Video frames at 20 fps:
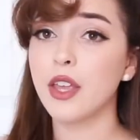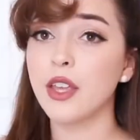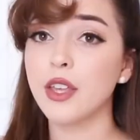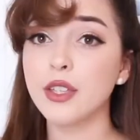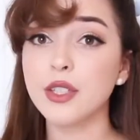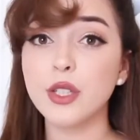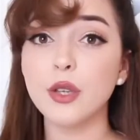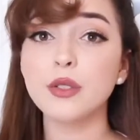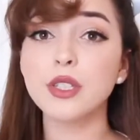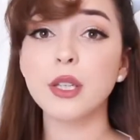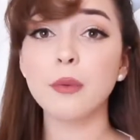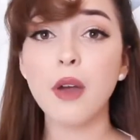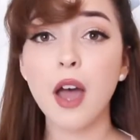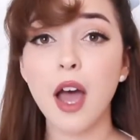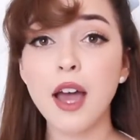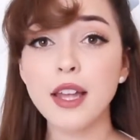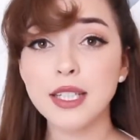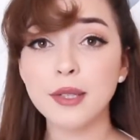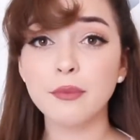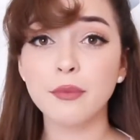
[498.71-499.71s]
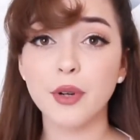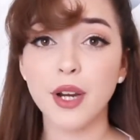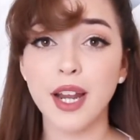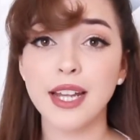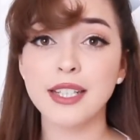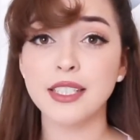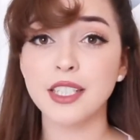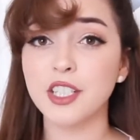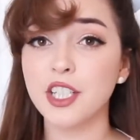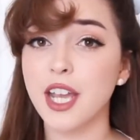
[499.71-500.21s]
So some awesome
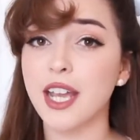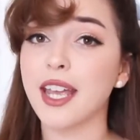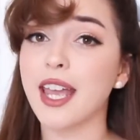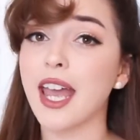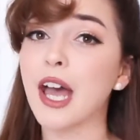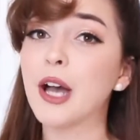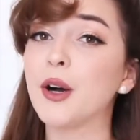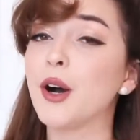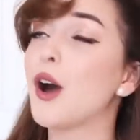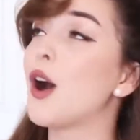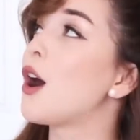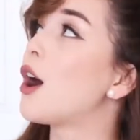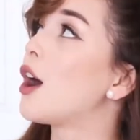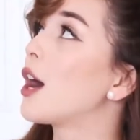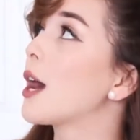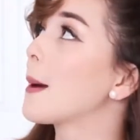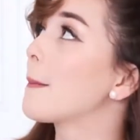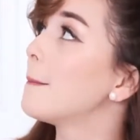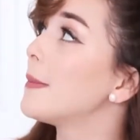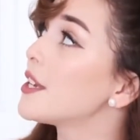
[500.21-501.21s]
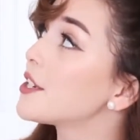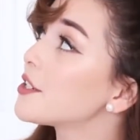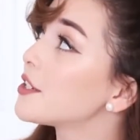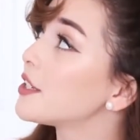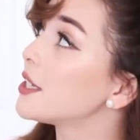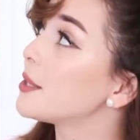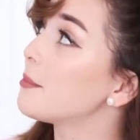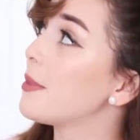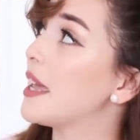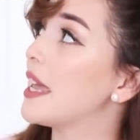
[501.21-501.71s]
brands to check out are
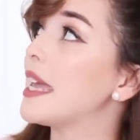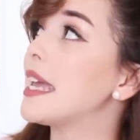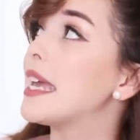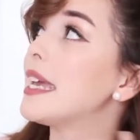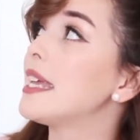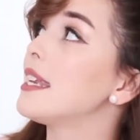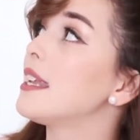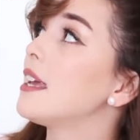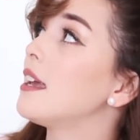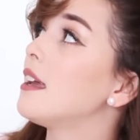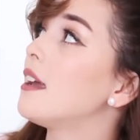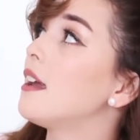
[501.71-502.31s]
Michelin Pit,